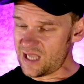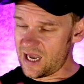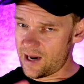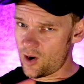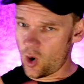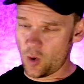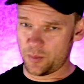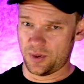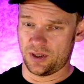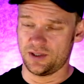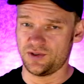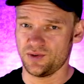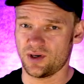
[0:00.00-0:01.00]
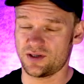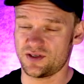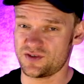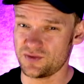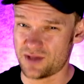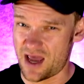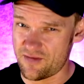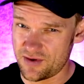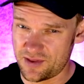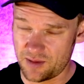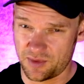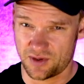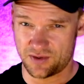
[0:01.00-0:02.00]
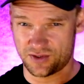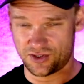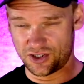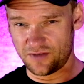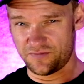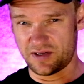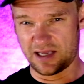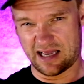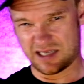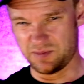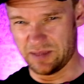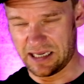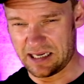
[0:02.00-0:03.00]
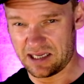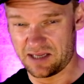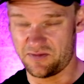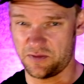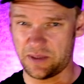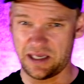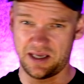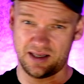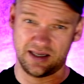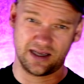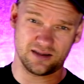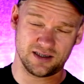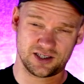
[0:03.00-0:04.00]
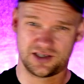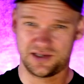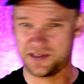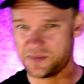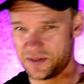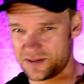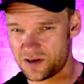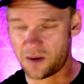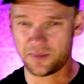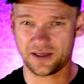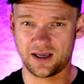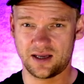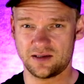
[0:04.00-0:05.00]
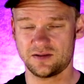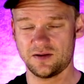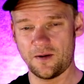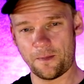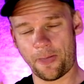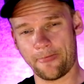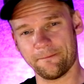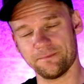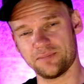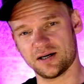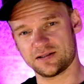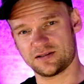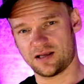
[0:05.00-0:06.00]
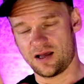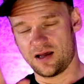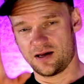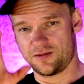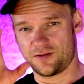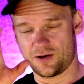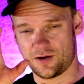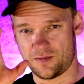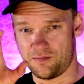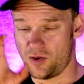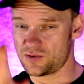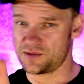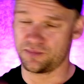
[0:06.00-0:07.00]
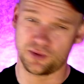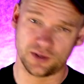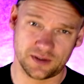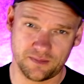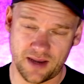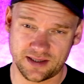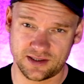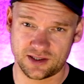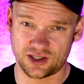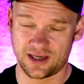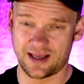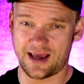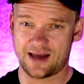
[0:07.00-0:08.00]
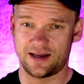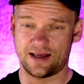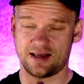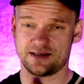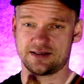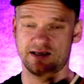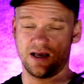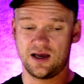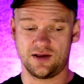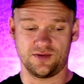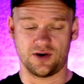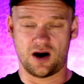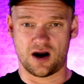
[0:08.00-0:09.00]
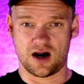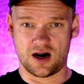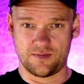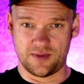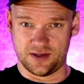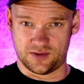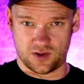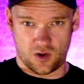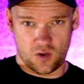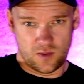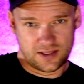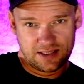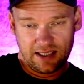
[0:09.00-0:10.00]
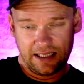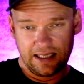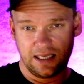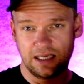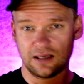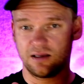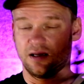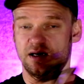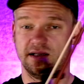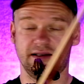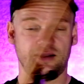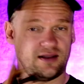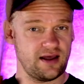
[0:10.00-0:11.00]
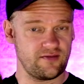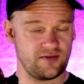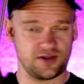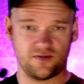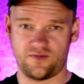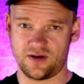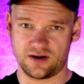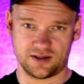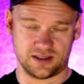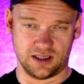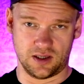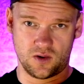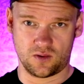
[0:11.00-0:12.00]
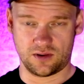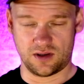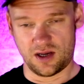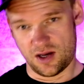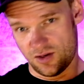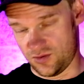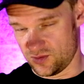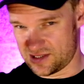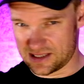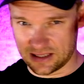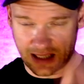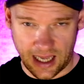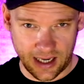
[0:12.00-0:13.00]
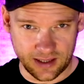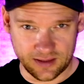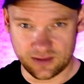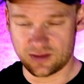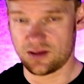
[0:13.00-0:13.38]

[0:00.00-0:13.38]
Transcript: I hope you understood everything, because shifting, explaining for me in English, it's a bit complicated, but the most important message again is the arm is always leading, never the fingers alone. You slide